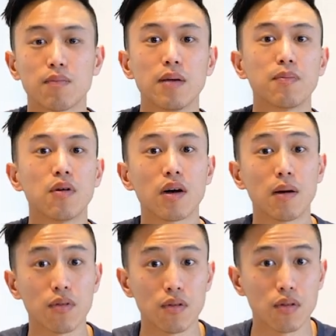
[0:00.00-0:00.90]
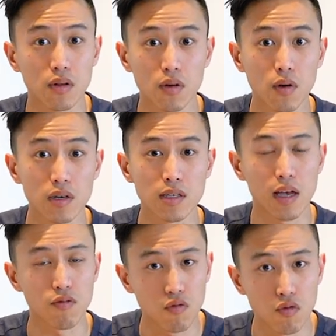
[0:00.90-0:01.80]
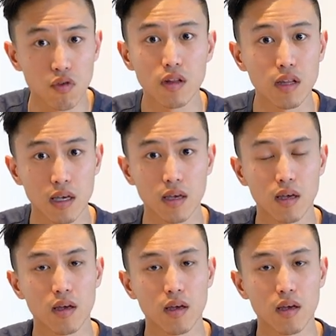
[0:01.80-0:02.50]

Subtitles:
people come through the doors and really